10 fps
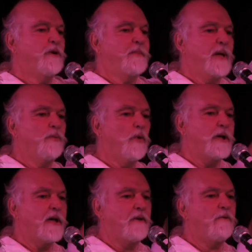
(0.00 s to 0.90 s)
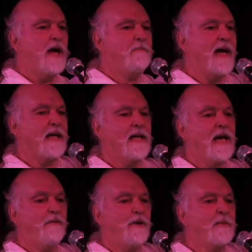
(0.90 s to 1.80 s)
would have been water going right back and
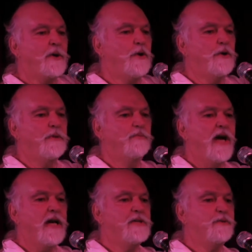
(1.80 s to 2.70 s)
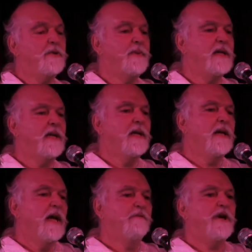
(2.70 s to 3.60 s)
halfway up the Coonian Range. It would have been
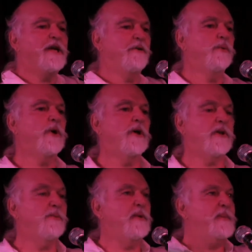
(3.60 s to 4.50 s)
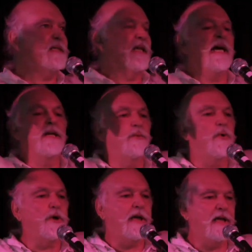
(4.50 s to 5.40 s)
a very different world, and we'd be sitting
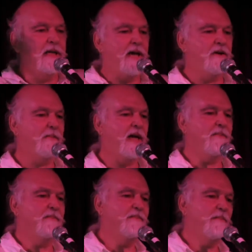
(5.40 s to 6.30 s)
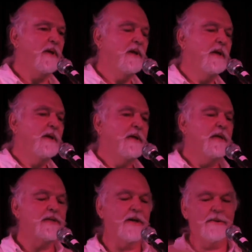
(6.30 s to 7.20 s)
underwater here now in Mullum.
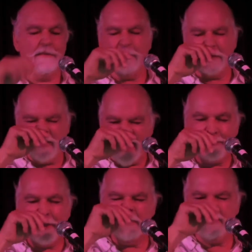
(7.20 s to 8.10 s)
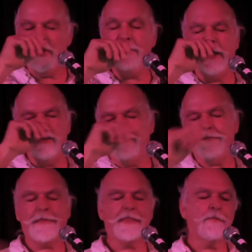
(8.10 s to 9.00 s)
So, but what happened in the Permian
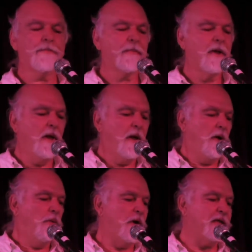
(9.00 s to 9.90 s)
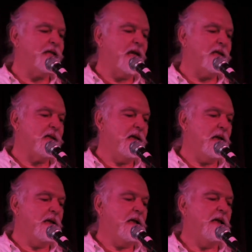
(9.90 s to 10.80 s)
was that
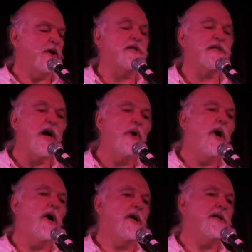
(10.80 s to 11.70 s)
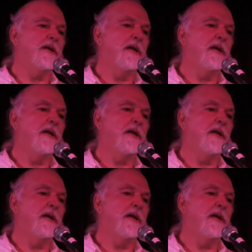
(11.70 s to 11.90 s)
it got so hot,